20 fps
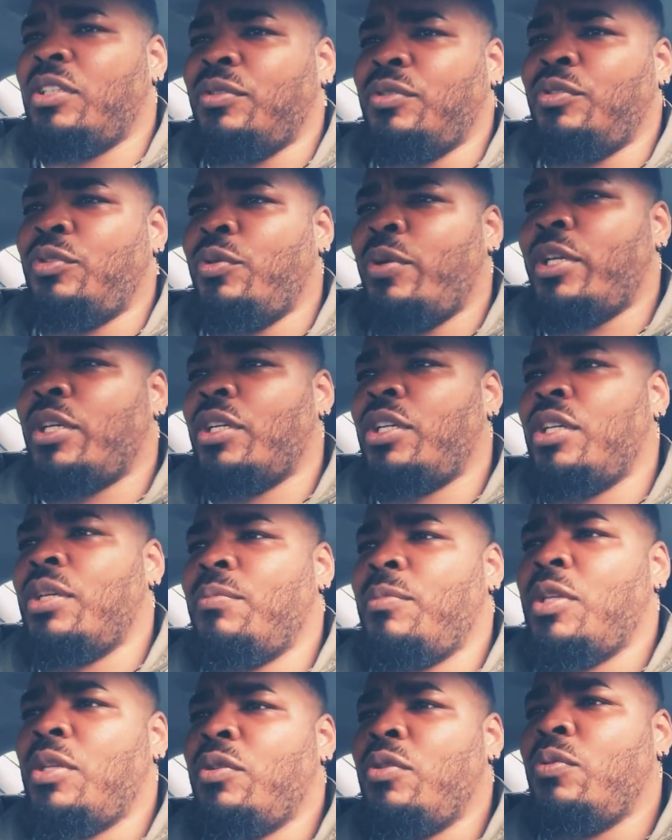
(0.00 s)
you ain't going to hit
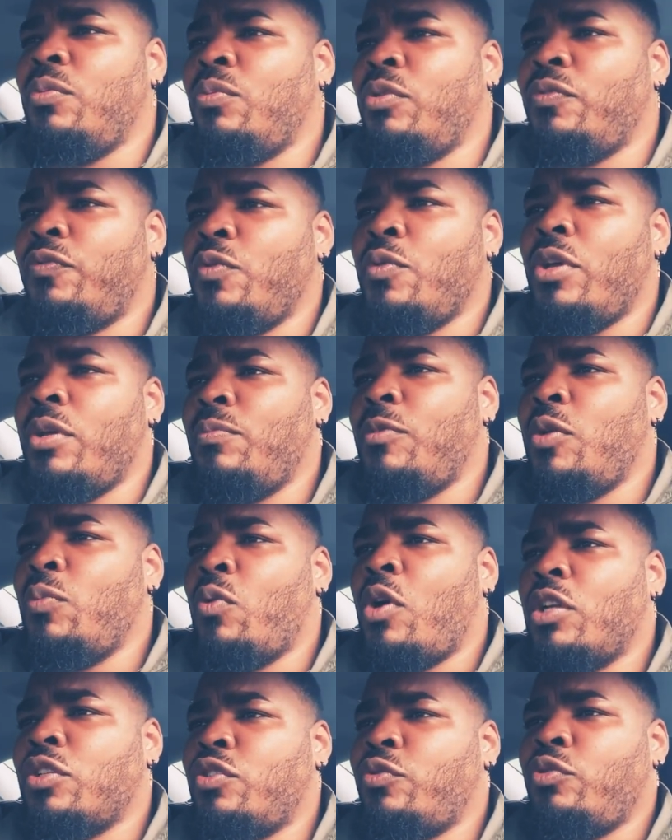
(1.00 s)
me. If you hit me
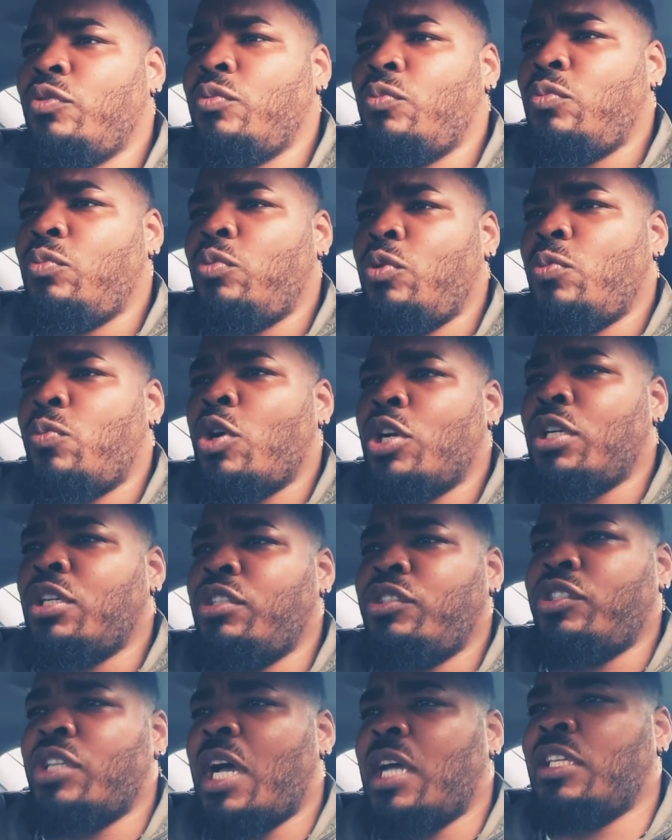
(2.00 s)
once with one good
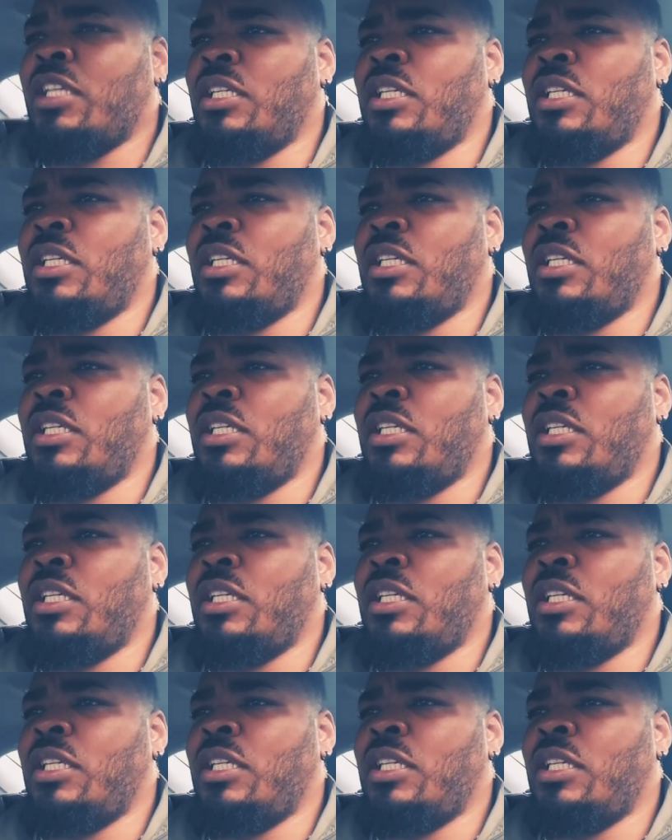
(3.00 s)
shot, you're